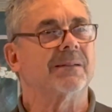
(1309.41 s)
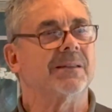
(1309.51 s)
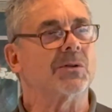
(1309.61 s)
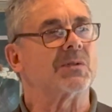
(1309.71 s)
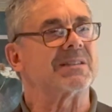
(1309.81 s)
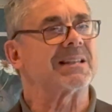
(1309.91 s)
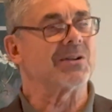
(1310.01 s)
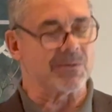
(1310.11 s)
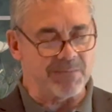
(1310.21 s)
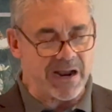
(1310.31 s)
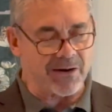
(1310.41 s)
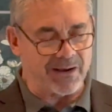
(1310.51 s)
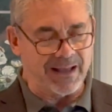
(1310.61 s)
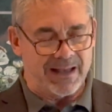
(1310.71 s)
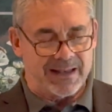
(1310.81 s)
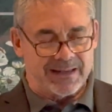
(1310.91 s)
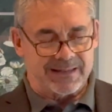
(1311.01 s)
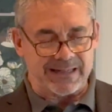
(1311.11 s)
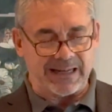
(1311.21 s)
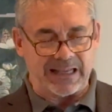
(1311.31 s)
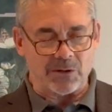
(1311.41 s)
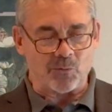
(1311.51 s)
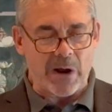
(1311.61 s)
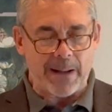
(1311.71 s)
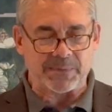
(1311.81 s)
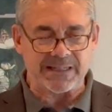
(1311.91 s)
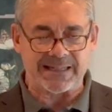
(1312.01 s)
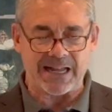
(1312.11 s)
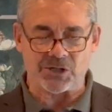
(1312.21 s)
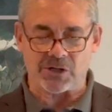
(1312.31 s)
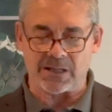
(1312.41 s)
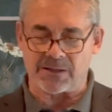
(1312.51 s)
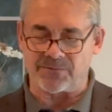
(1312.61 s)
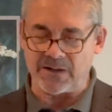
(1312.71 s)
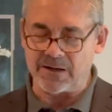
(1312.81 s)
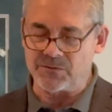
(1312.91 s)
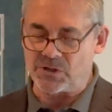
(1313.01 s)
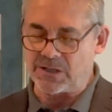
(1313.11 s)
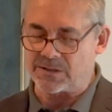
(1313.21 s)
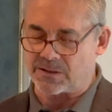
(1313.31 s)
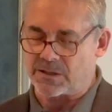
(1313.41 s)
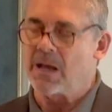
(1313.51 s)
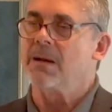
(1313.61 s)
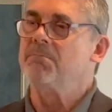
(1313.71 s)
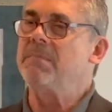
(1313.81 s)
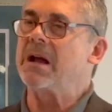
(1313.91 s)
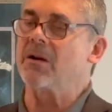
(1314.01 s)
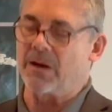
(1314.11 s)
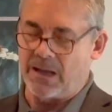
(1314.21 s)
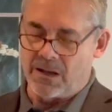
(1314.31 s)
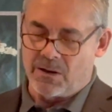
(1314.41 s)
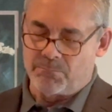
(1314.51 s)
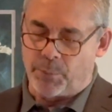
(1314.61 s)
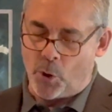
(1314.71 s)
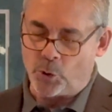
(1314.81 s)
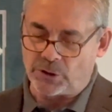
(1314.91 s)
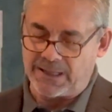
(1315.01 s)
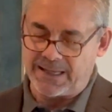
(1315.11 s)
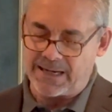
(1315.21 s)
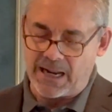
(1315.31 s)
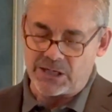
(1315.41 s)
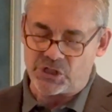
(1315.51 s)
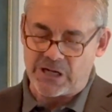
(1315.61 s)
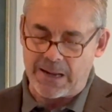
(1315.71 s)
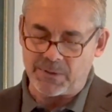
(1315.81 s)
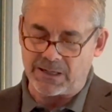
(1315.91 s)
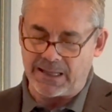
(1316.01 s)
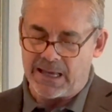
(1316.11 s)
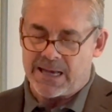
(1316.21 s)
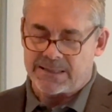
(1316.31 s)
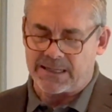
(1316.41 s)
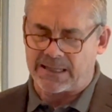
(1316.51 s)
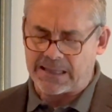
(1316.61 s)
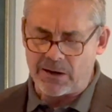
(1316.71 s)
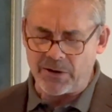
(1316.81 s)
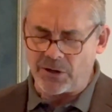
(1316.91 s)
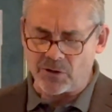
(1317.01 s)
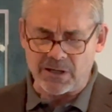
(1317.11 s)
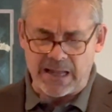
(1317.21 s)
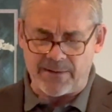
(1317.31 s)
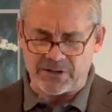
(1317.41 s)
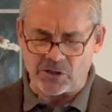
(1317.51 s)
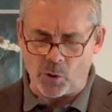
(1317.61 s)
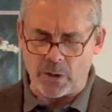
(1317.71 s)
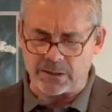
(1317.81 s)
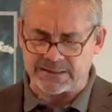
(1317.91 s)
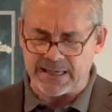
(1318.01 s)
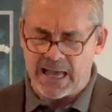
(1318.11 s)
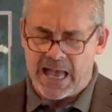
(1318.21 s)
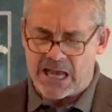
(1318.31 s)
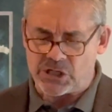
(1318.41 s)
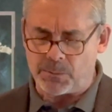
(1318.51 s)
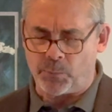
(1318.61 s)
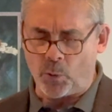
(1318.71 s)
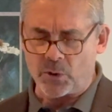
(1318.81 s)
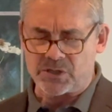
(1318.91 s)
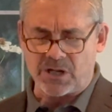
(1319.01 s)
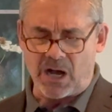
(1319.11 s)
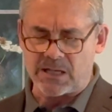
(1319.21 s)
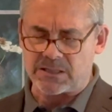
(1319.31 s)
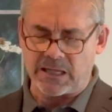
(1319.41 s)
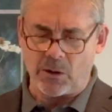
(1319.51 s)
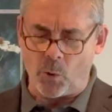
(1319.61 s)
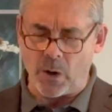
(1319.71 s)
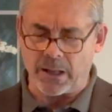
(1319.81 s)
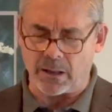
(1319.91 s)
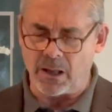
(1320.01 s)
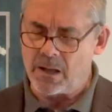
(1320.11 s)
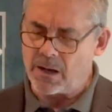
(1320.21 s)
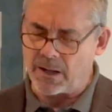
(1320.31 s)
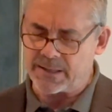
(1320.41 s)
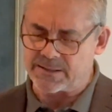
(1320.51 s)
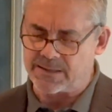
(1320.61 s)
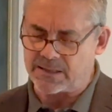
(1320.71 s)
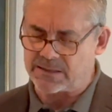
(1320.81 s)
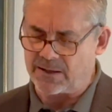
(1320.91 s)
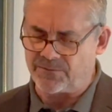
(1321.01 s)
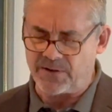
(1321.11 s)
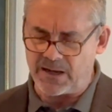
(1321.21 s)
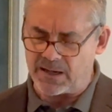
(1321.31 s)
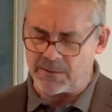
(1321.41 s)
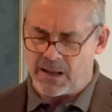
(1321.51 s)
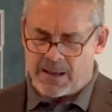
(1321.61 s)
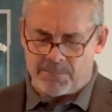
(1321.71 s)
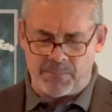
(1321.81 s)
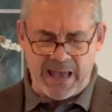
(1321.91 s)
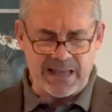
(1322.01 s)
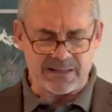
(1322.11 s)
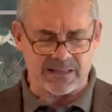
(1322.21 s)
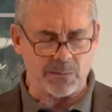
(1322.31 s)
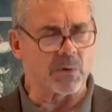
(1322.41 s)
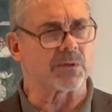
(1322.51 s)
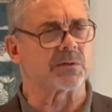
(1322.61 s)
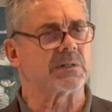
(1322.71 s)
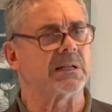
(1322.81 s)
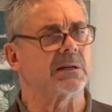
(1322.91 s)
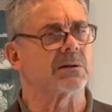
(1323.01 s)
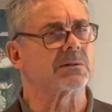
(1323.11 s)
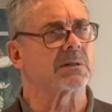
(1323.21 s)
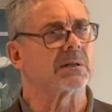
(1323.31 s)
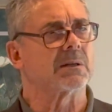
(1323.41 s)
You can see her, Mary, sitting in rapt attention at the feet of Jesus. Mary, boldly and unashamedly declaring her love and loyalty as she pours costly oil on his dusty feet and bathes them with her tears.